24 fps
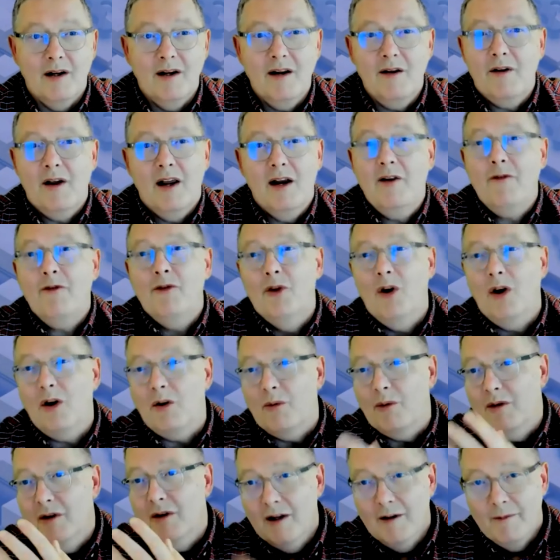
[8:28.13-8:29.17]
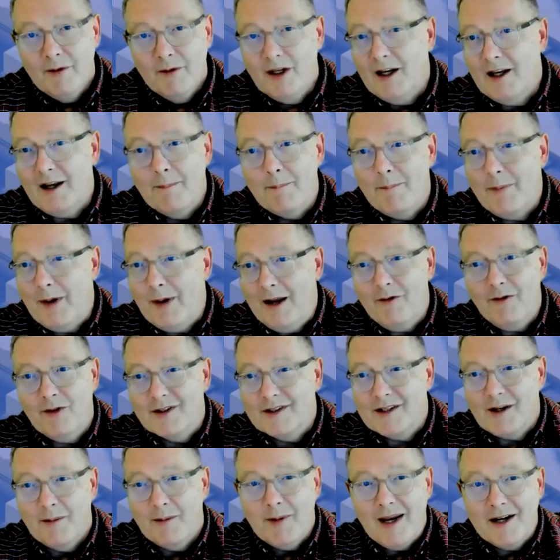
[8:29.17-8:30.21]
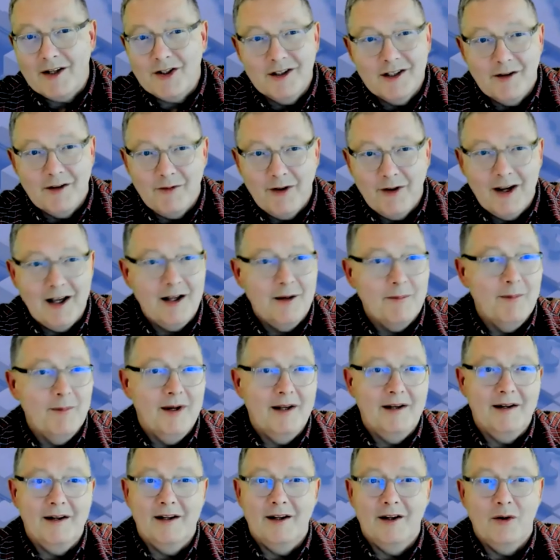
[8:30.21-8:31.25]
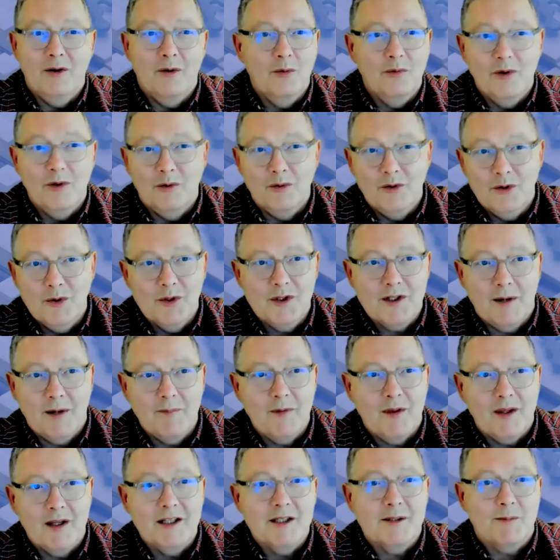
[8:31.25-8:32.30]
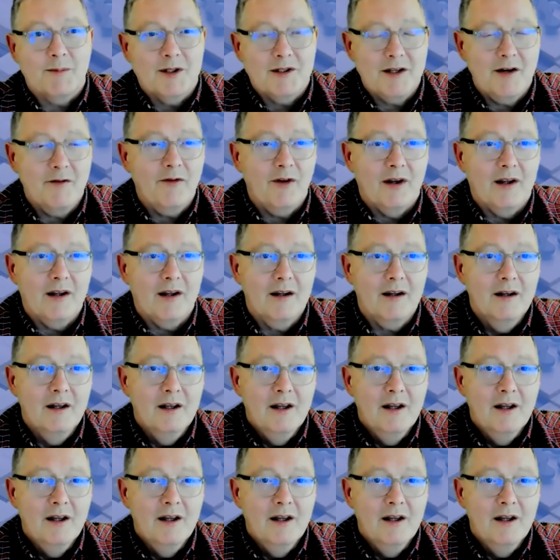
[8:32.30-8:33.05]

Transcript: And if not, you can pay for some extra development and they'll do something specific.